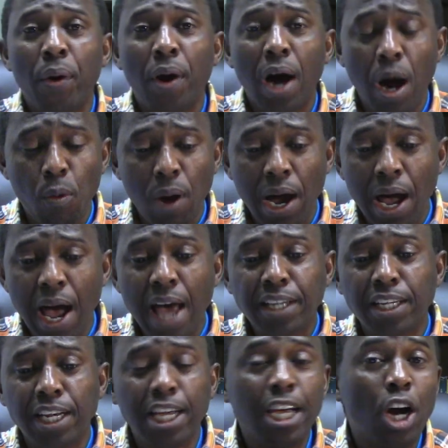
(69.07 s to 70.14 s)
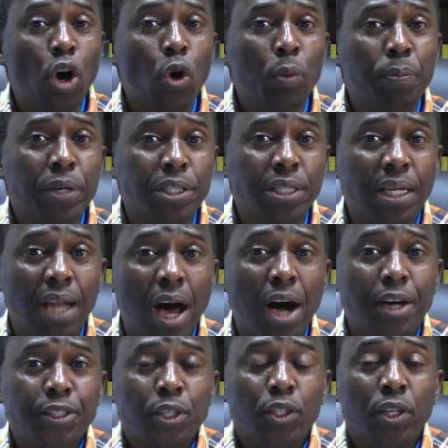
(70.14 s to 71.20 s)
our earthly hope is
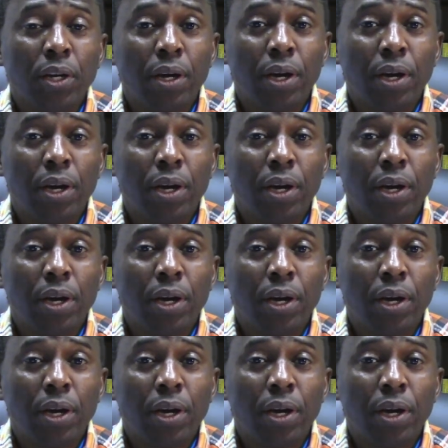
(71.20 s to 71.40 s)
lost,